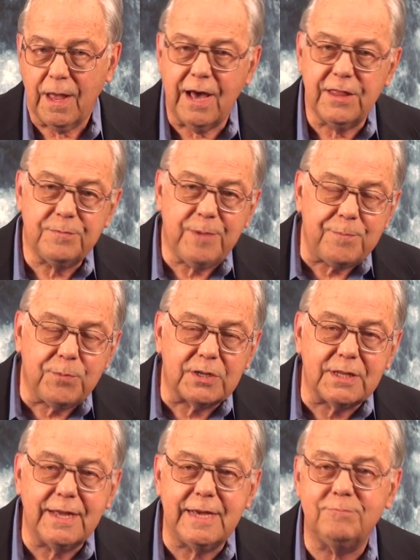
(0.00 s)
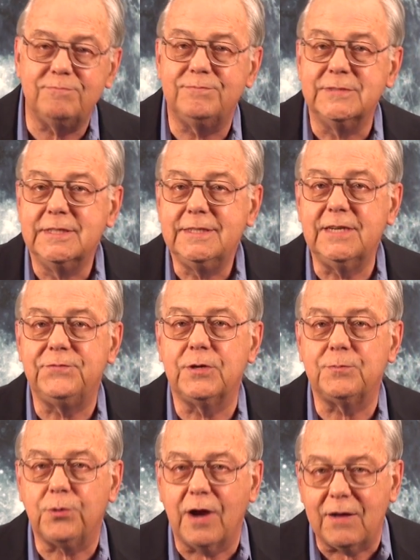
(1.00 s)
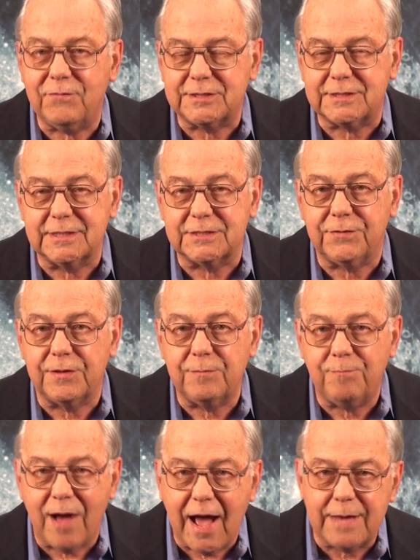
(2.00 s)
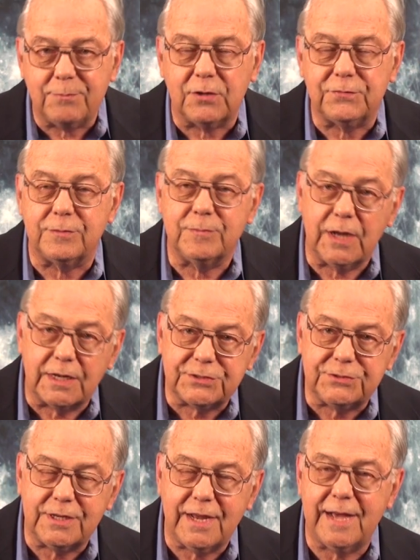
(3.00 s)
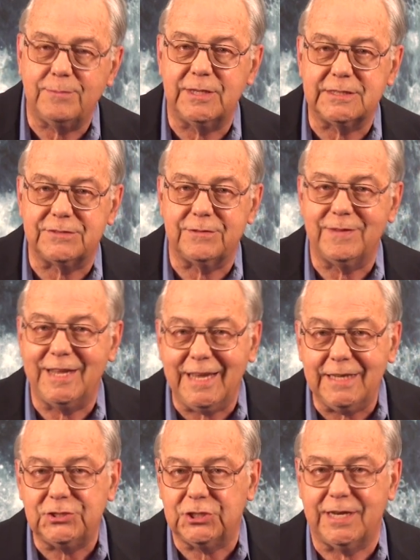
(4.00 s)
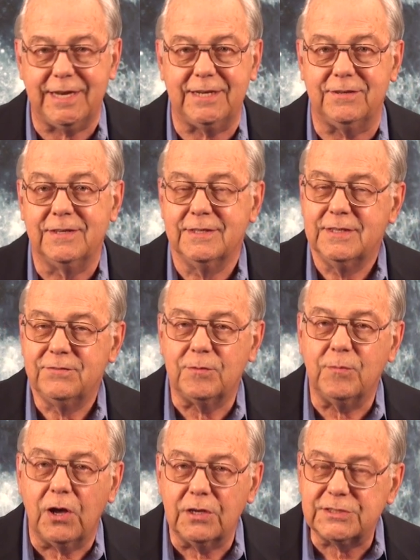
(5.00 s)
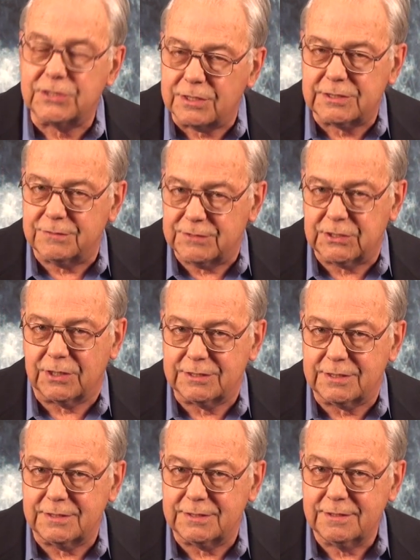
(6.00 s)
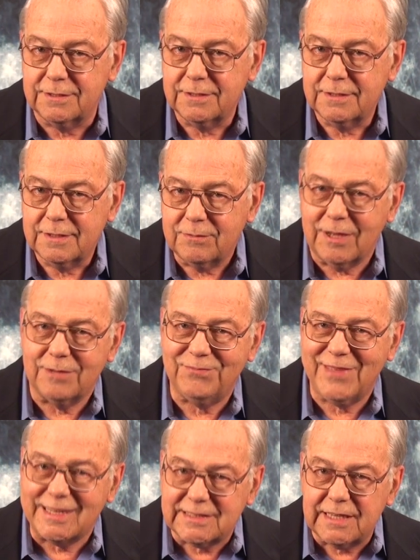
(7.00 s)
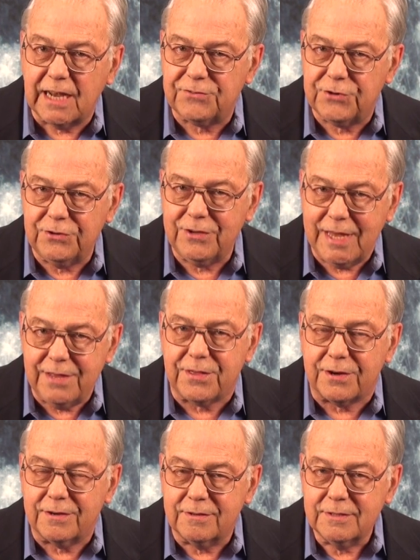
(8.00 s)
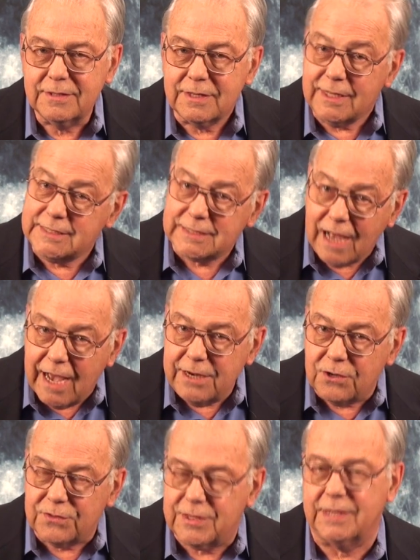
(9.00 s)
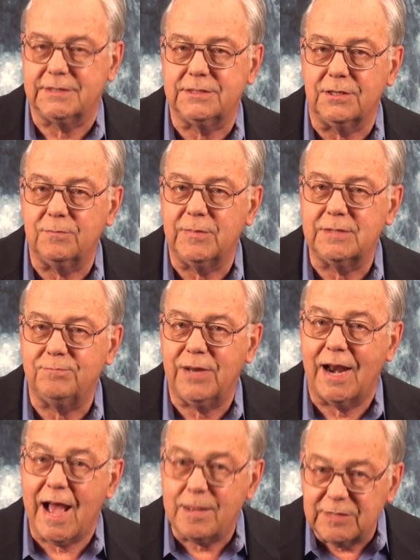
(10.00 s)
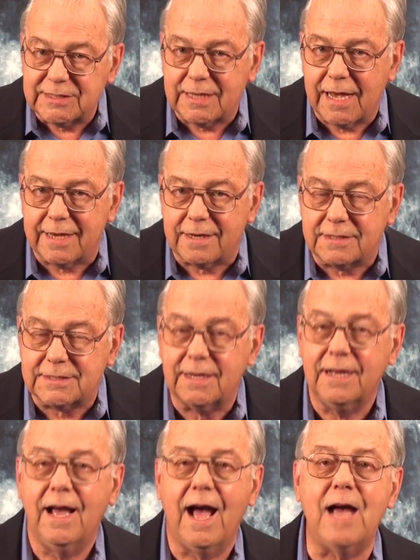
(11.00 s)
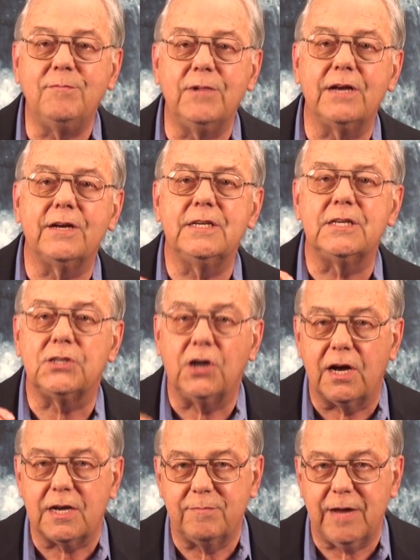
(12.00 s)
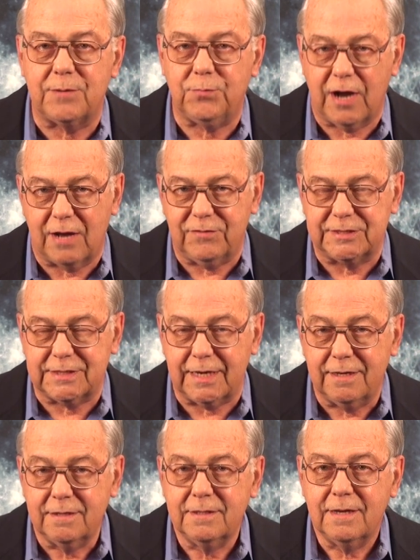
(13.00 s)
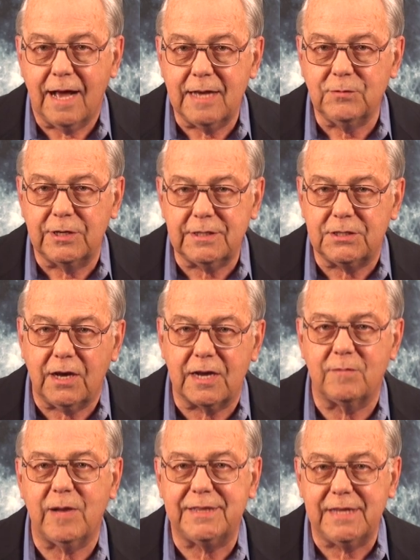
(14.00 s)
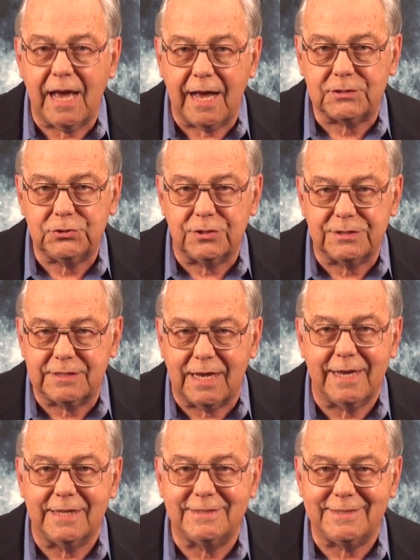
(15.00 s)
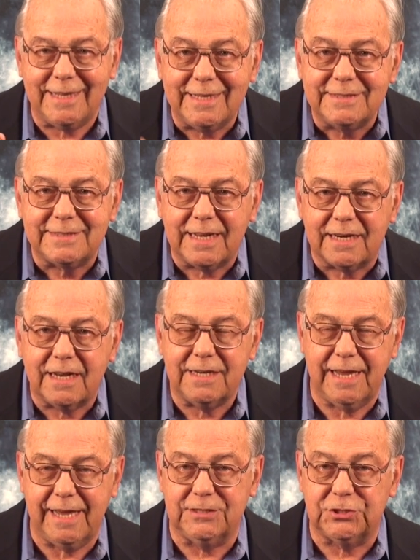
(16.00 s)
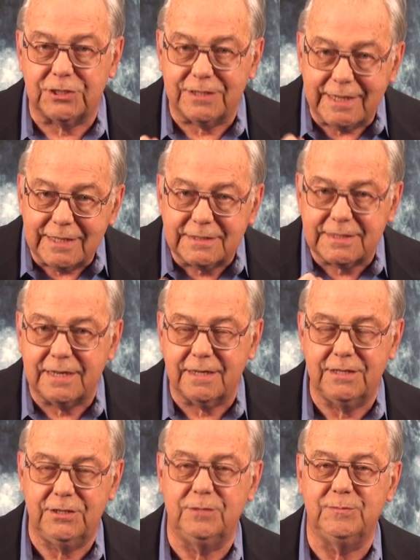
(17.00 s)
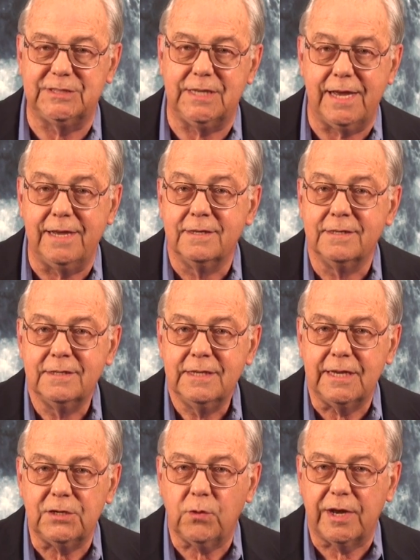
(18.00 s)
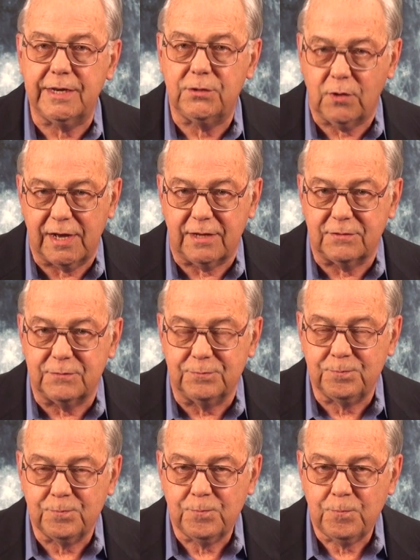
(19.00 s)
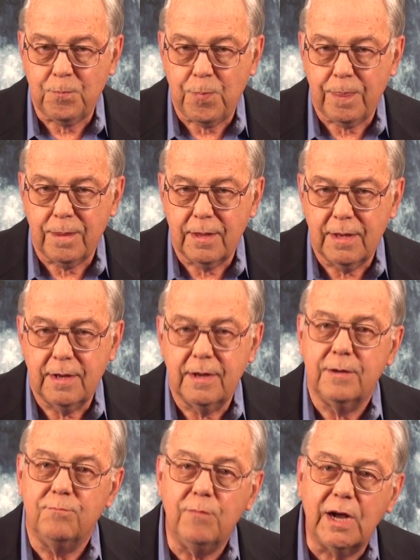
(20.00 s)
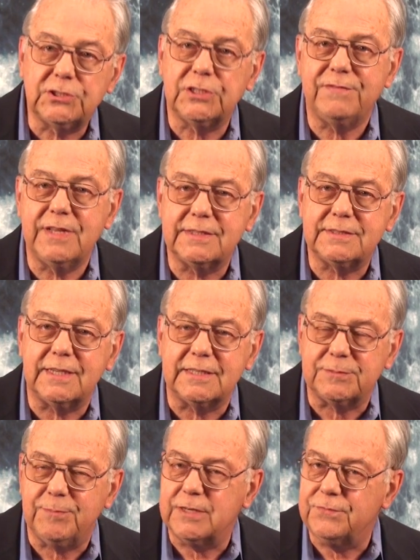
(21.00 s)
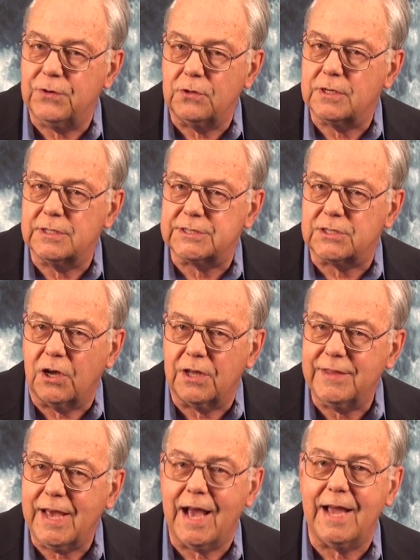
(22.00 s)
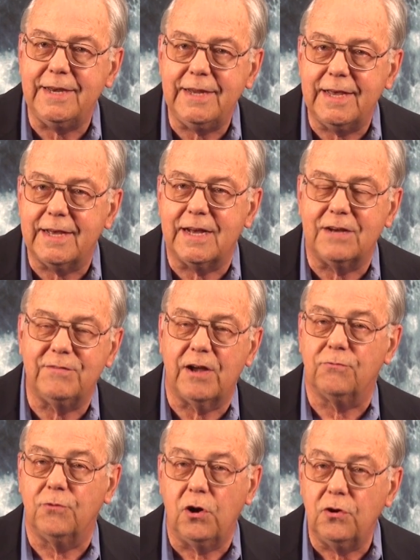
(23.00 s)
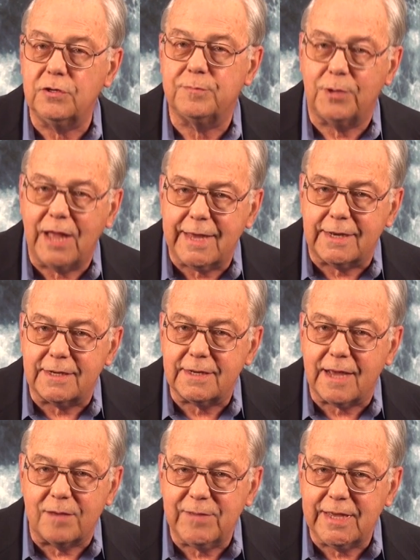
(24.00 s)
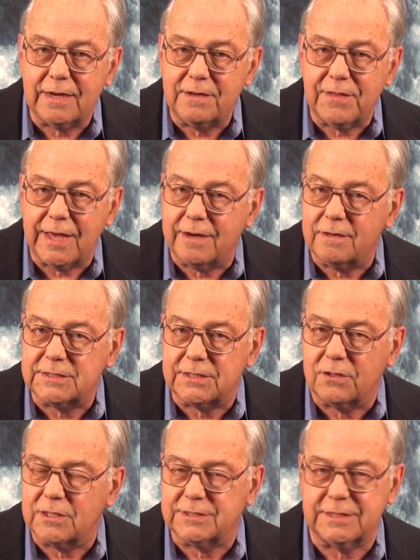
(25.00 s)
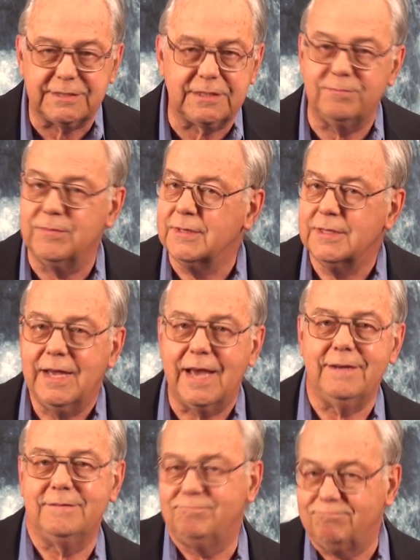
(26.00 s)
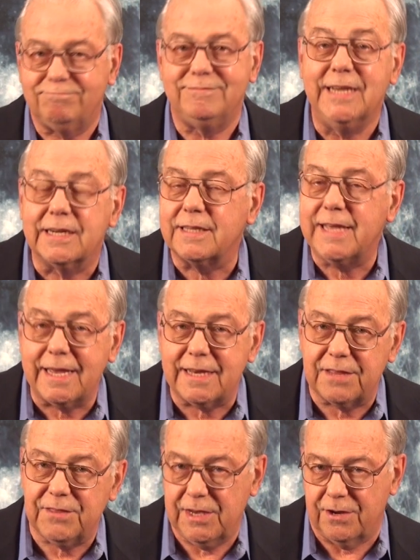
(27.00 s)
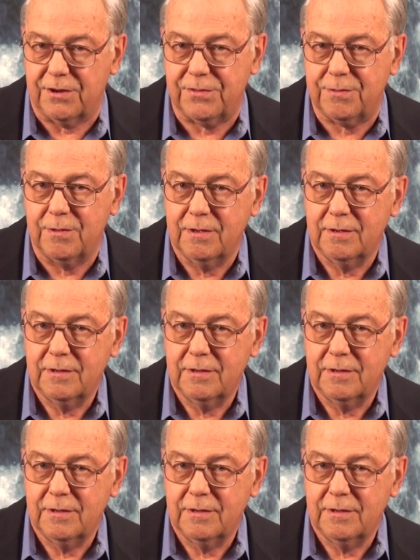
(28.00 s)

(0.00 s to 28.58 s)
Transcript: Other people claim different prophecies from the Bible, from Nostradamus, from the I Ching, from all sorts of sources. Well, that's not true either. At least I don't think so, but, but I'm a scientist. I'm not going to talk about prophecy. I'm going to talk about the actual science. Is there a danger? Is there a doomsday in twenty twelve? Much of this has been focused on the idea of a rogue planet coming into the inner solar system and nearly hitting the Earth.